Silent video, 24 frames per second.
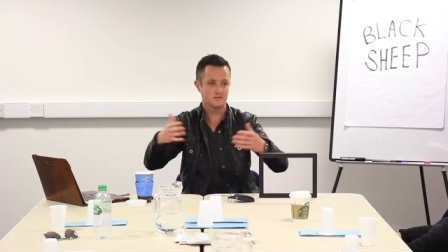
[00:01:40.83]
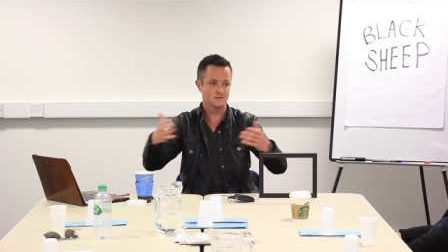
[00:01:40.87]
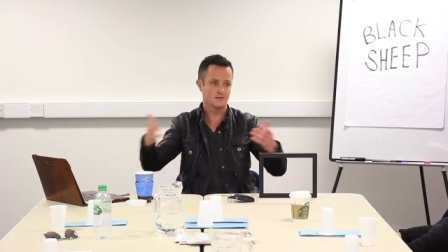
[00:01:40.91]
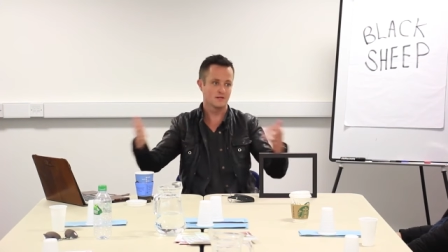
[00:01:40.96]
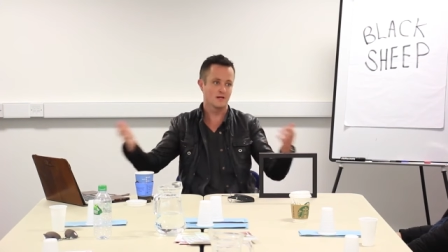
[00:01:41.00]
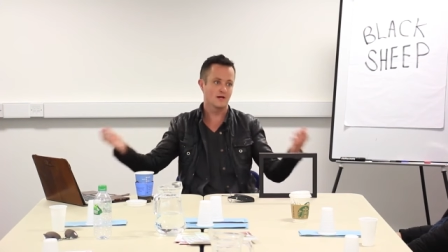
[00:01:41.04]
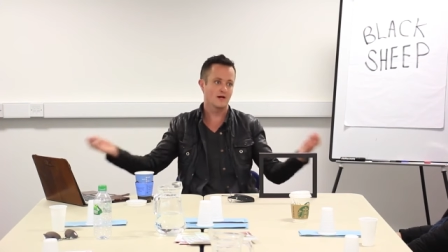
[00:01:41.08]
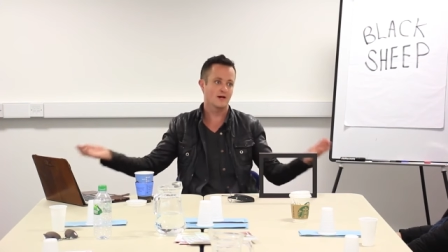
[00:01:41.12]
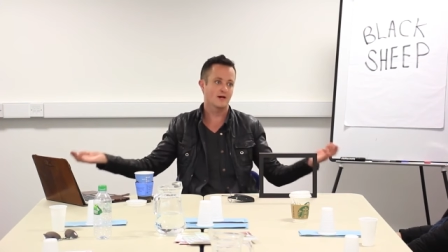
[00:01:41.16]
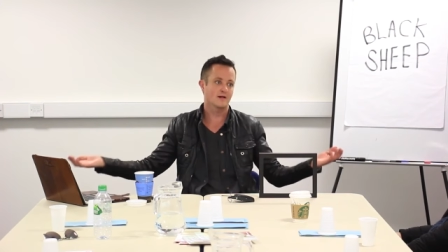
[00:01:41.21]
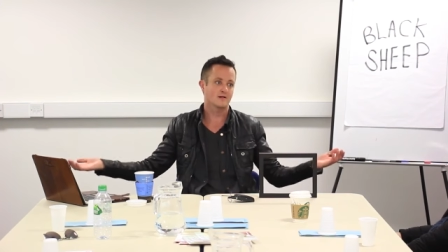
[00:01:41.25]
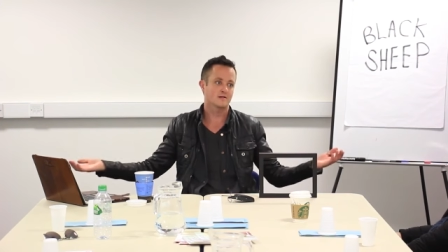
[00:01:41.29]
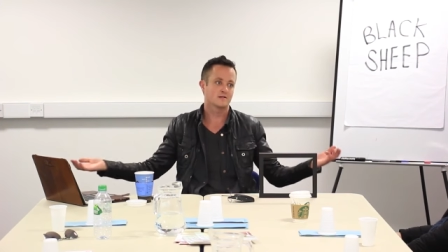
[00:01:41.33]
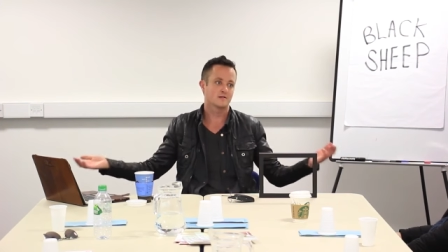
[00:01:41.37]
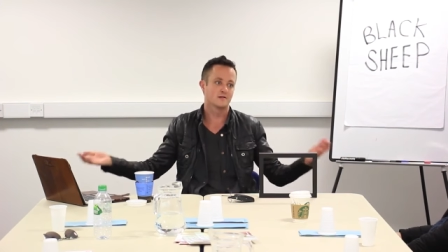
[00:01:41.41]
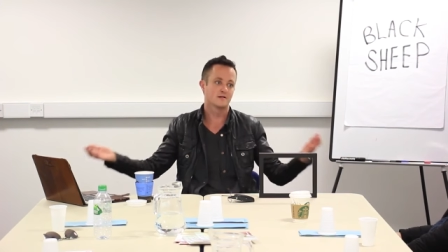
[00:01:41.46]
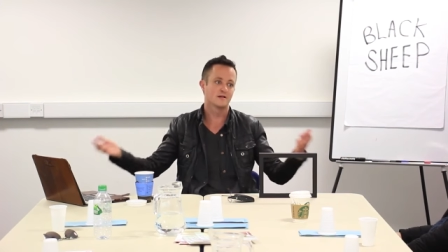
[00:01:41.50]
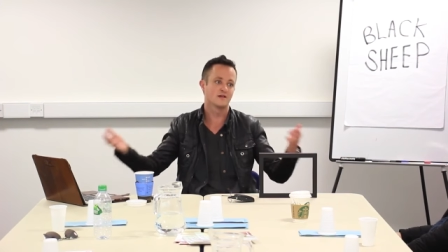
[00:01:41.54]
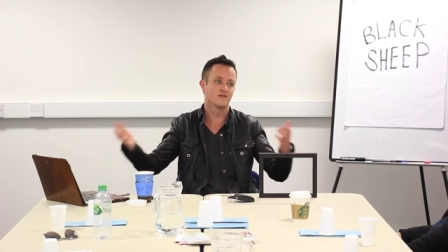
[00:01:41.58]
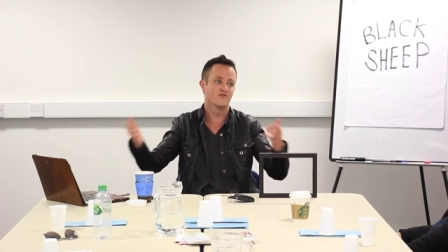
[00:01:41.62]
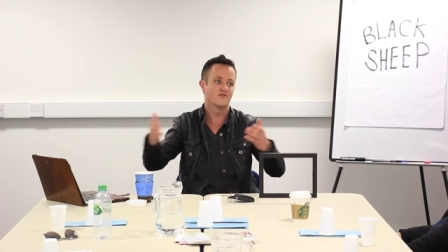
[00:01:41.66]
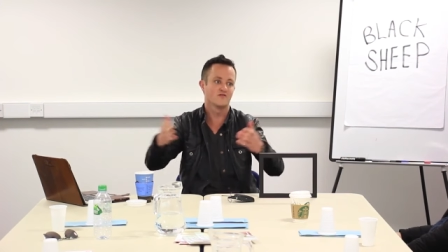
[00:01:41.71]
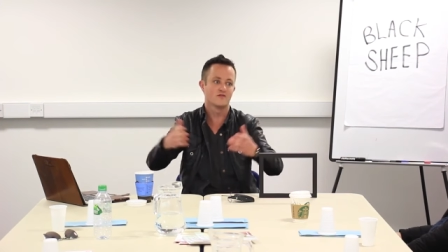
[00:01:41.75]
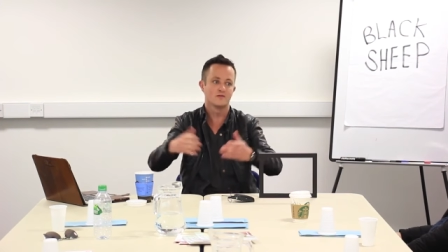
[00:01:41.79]
to relax
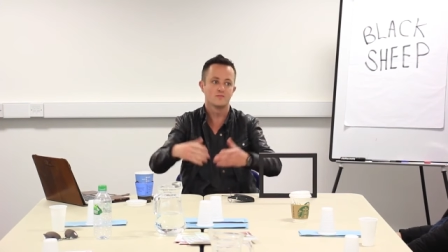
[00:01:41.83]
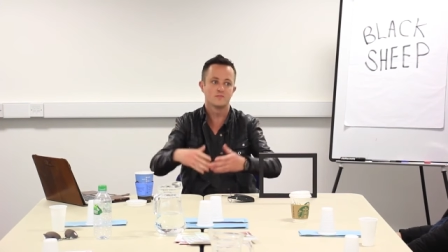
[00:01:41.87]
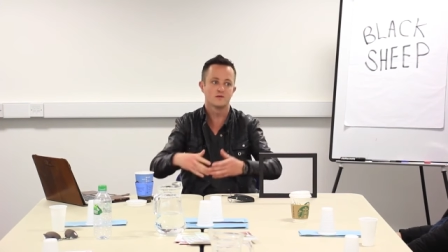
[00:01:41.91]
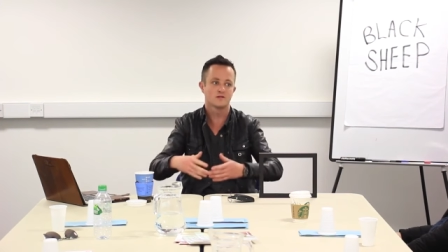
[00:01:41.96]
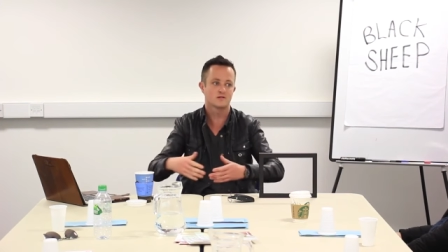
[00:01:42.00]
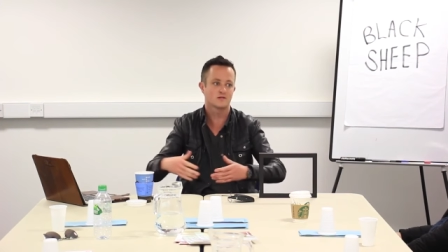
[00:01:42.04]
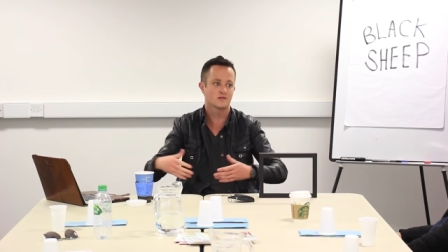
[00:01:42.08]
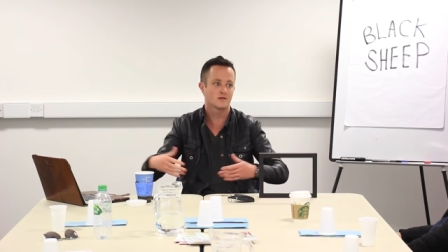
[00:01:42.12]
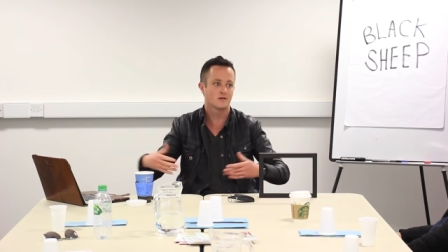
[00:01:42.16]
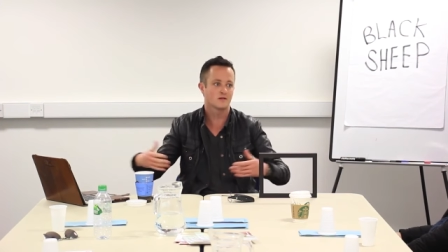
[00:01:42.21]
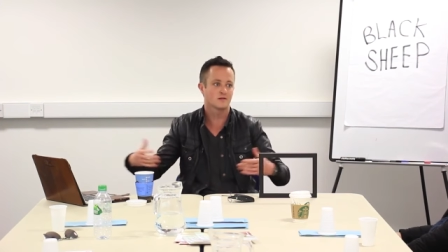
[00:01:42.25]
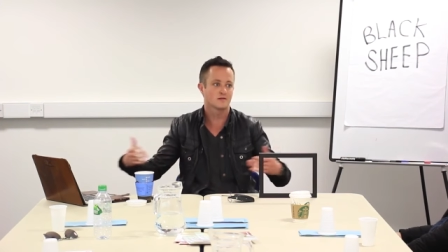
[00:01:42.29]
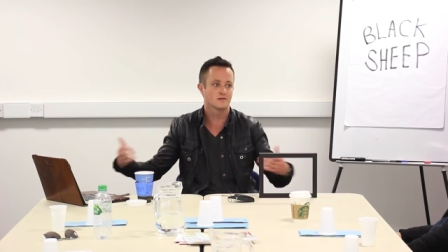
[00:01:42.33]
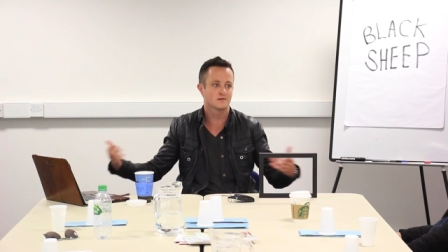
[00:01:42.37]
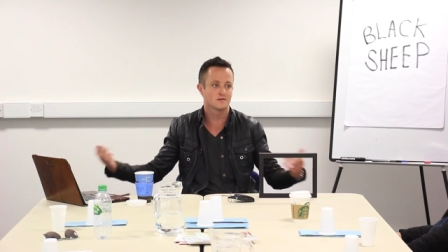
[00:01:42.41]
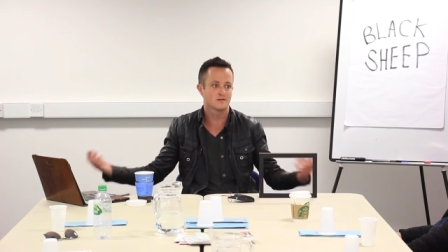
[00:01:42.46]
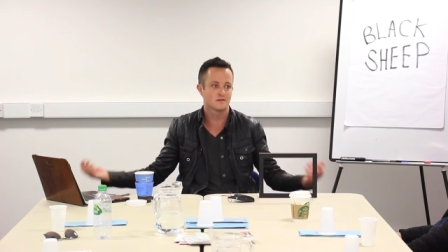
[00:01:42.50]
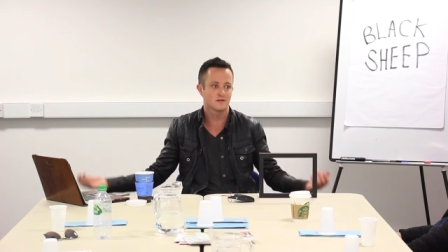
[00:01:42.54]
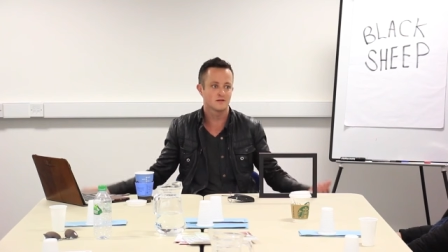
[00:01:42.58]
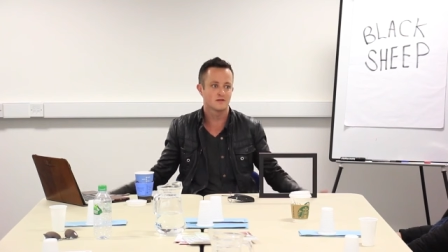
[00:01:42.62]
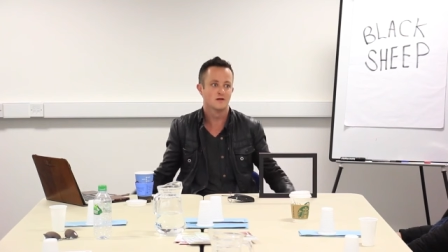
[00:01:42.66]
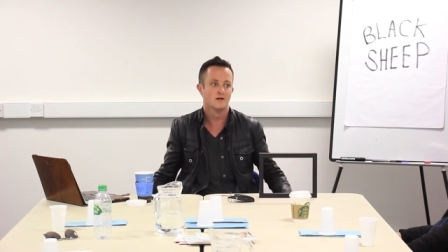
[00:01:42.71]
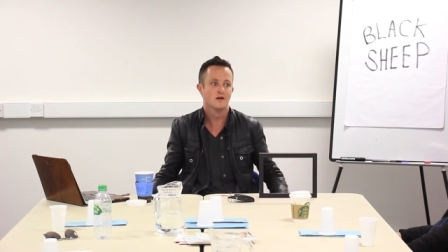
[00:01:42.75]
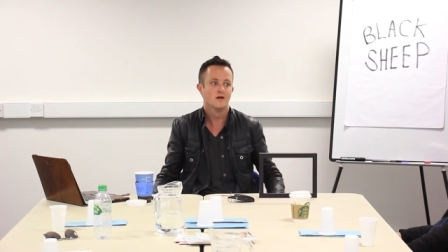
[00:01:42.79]
and eat free
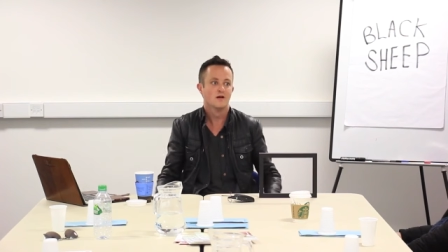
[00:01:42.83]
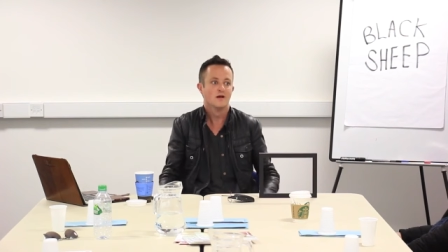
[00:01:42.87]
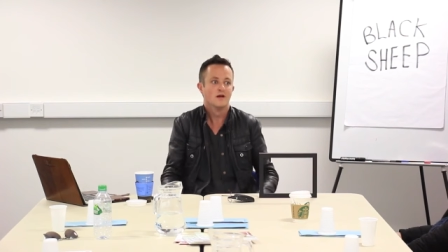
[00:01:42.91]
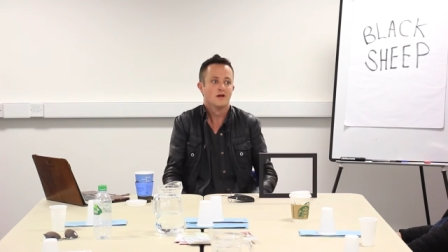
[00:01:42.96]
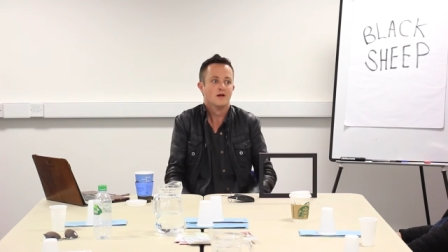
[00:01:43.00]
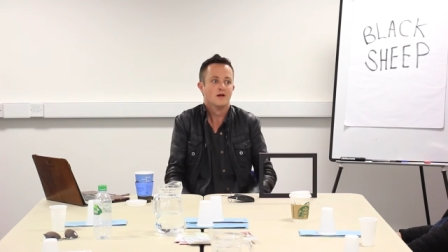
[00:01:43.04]
biscuits and